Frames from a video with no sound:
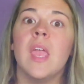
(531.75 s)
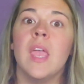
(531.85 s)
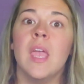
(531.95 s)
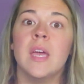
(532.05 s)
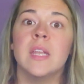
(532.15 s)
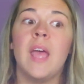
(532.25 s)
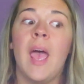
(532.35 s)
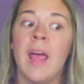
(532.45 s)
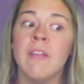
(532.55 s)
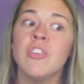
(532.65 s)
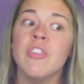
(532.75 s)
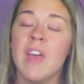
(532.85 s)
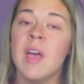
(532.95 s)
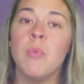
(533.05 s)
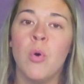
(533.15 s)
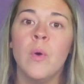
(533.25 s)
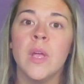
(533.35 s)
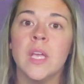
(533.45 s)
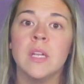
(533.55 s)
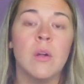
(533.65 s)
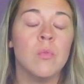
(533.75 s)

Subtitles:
And after that point,